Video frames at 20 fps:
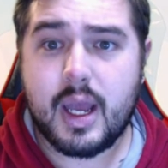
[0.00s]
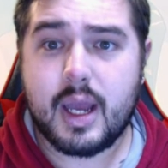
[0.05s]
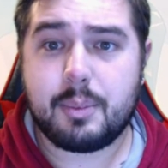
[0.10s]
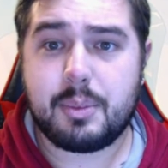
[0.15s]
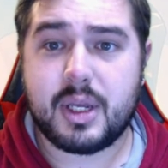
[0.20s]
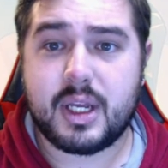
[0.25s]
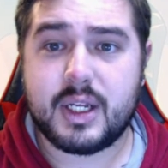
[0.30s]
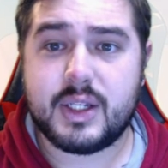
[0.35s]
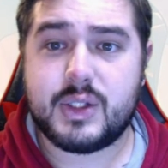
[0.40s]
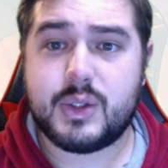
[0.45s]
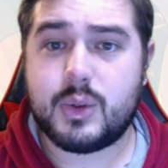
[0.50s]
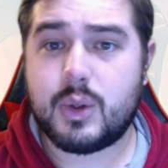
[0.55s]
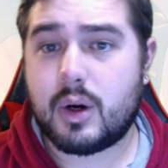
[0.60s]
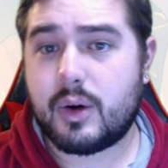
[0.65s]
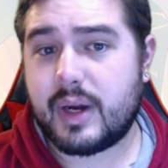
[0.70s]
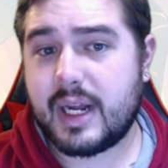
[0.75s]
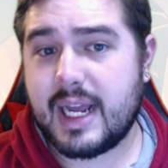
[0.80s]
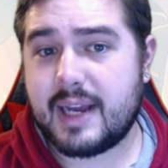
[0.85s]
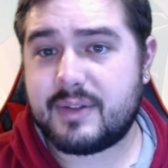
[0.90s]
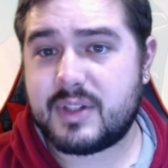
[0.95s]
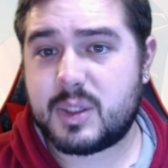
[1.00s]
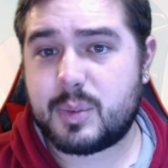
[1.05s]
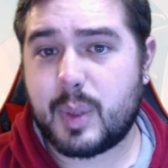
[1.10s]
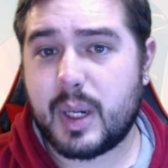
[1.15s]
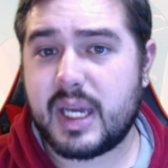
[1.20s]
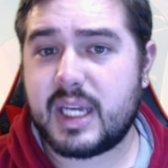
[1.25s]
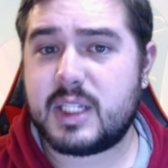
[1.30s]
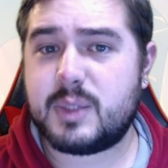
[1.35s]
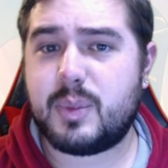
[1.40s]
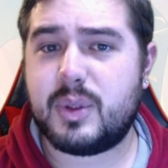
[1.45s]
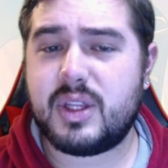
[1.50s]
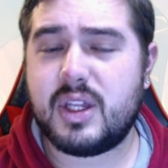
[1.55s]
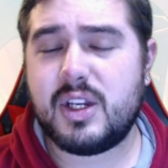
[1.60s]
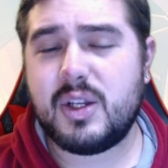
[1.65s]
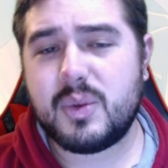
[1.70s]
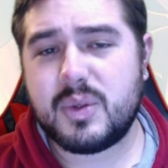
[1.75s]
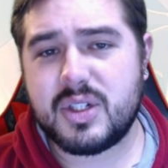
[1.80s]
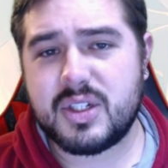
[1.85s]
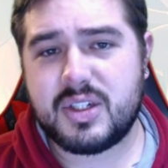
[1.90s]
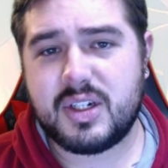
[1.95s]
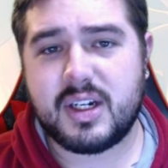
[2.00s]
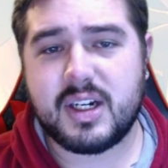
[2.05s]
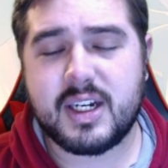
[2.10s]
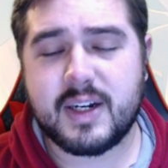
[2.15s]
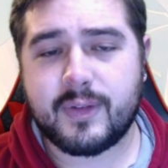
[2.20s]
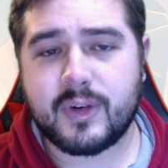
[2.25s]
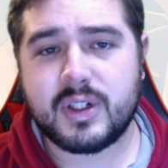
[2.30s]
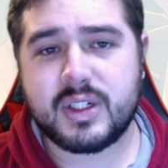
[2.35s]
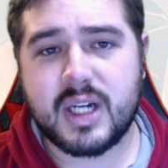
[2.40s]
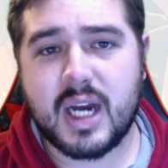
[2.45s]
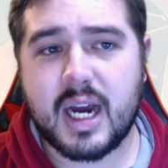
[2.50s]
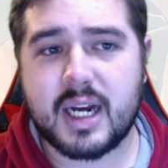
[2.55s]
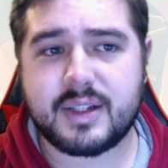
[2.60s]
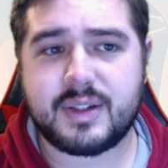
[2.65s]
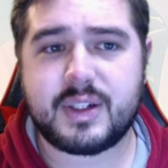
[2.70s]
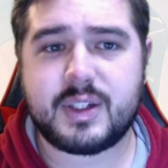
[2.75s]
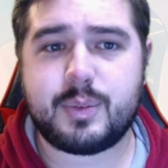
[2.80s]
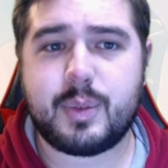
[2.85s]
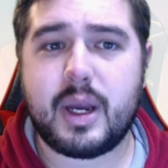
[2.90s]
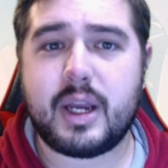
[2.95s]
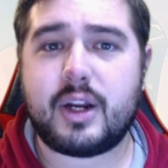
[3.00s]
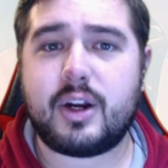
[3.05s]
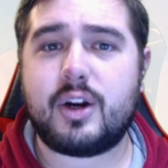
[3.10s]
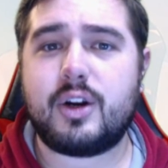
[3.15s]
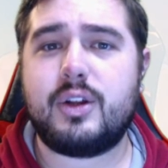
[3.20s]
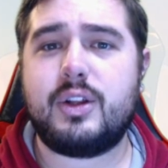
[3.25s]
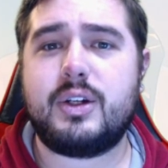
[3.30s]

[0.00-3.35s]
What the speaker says: because you already have spikes, but then you would just need a different Toxic Spiker.